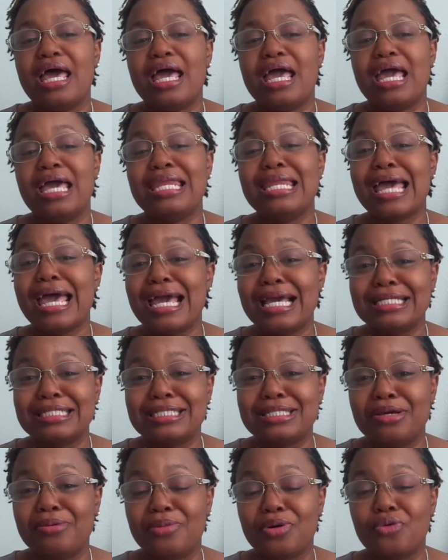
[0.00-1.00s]
asked
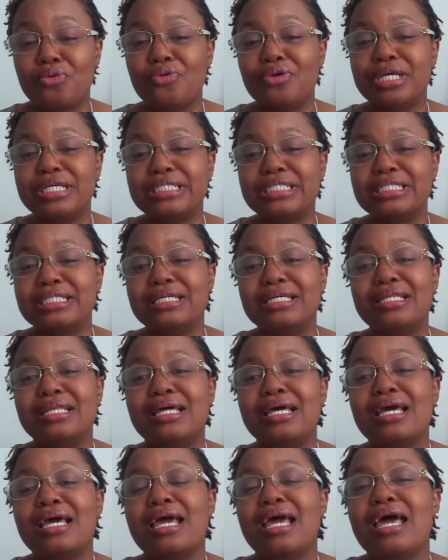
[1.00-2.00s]
him a question,
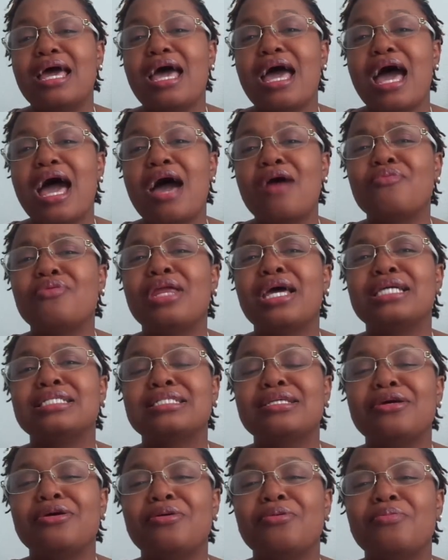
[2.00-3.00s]
I would ask
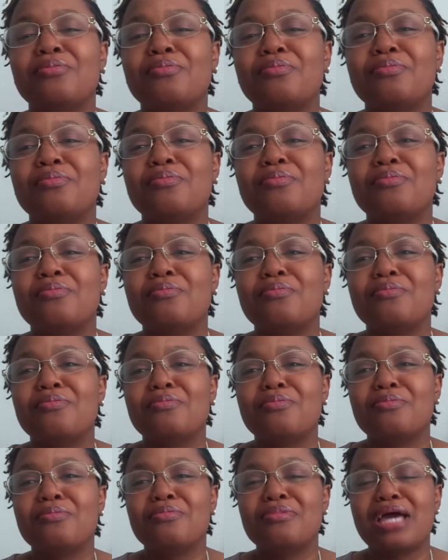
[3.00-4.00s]
him
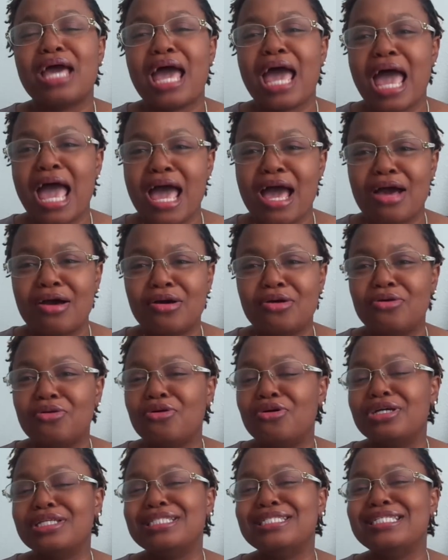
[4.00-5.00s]
how,
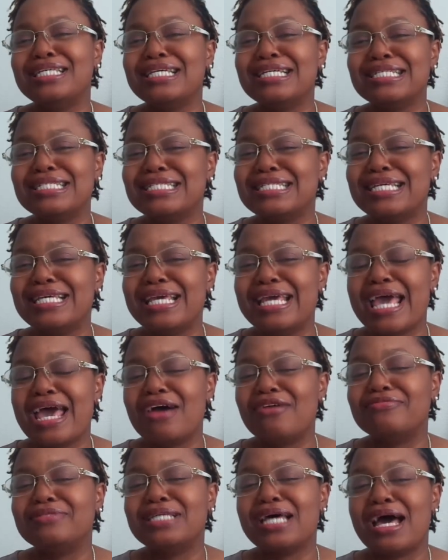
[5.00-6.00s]
or did he
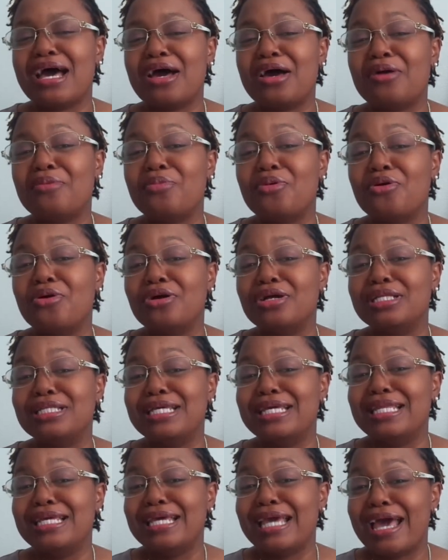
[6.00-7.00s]
have time, or
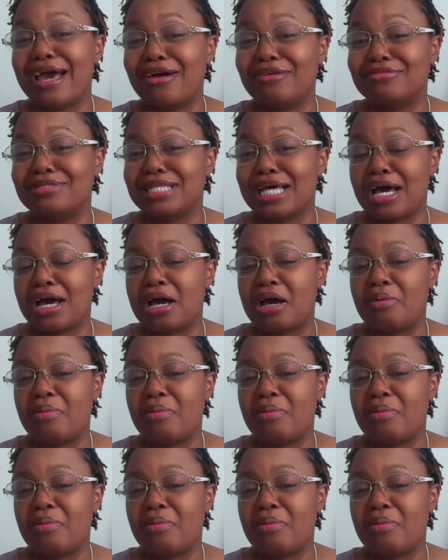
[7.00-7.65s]
did he have time